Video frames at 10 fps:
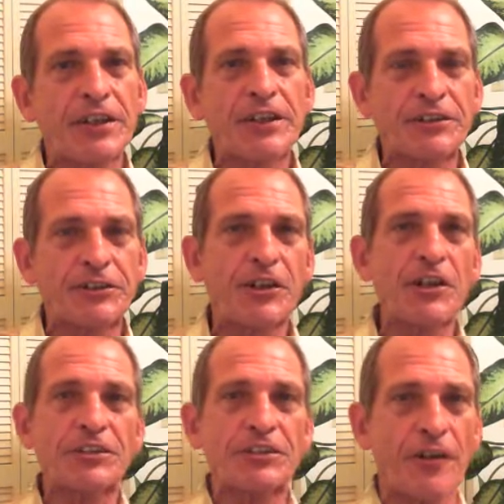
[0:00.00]
It's
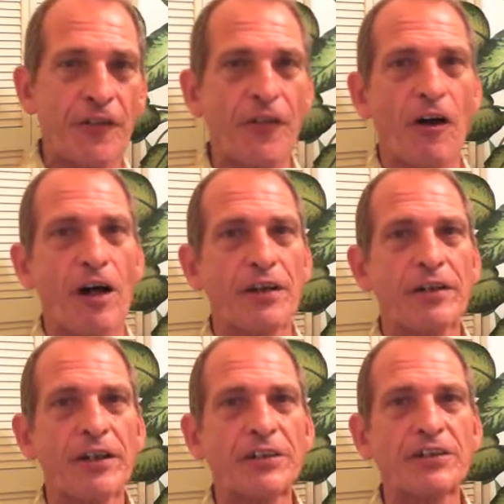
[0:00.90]
just a thought.
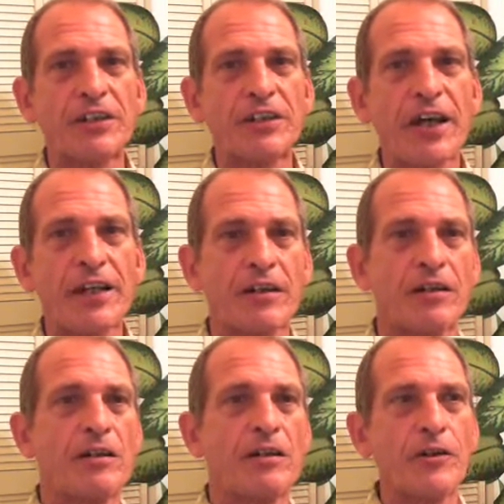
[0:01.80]
It's like
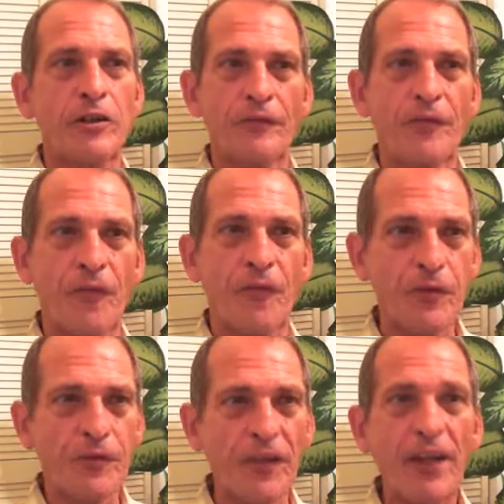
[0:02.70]
you
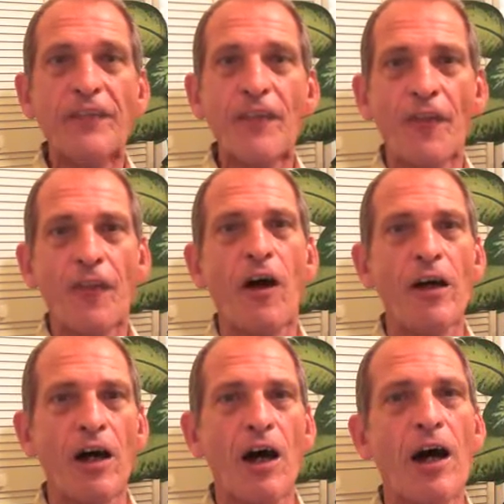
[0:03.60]
think the
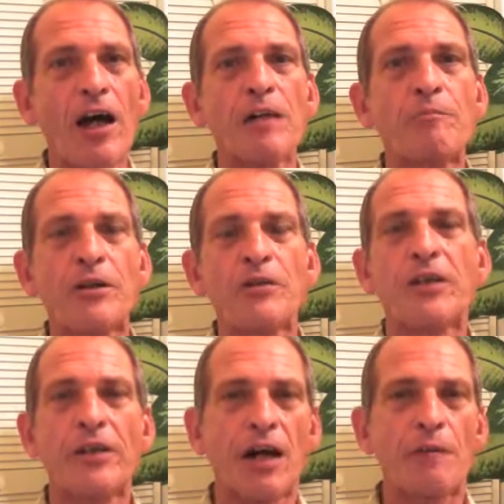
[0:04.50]
thought I, but you
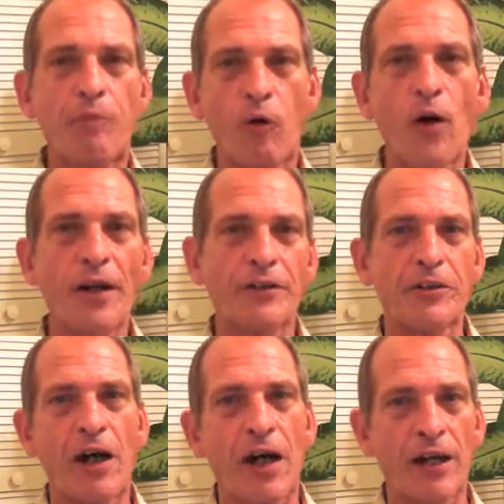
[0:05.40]
cannot point
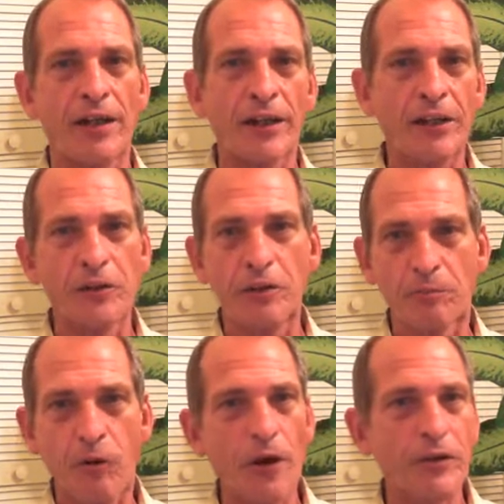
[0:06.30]
to I, like you can
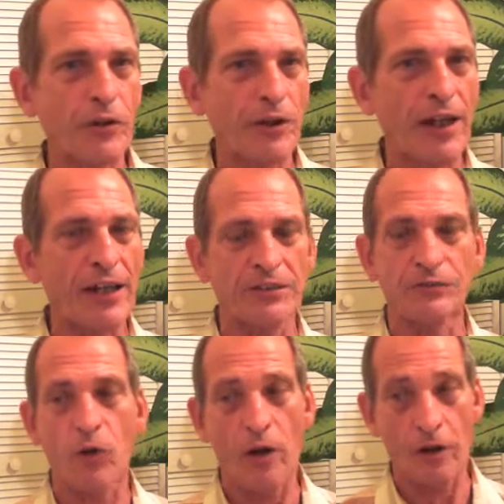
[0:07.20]
point to a glass
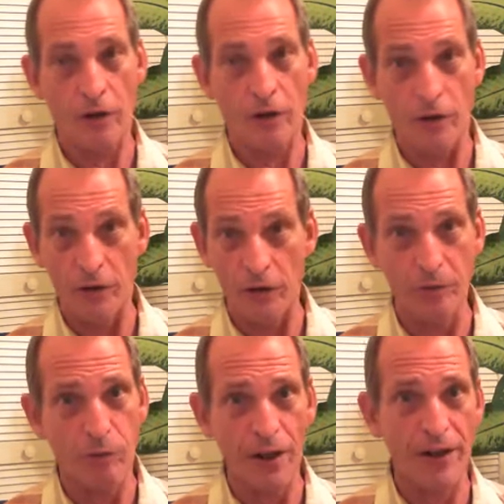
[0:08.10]
of water or you can
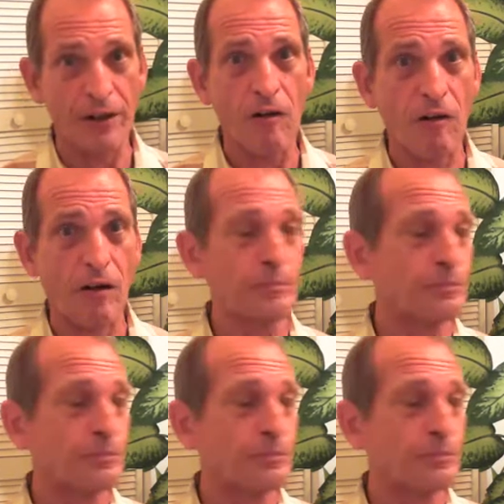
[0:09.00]
point at a car.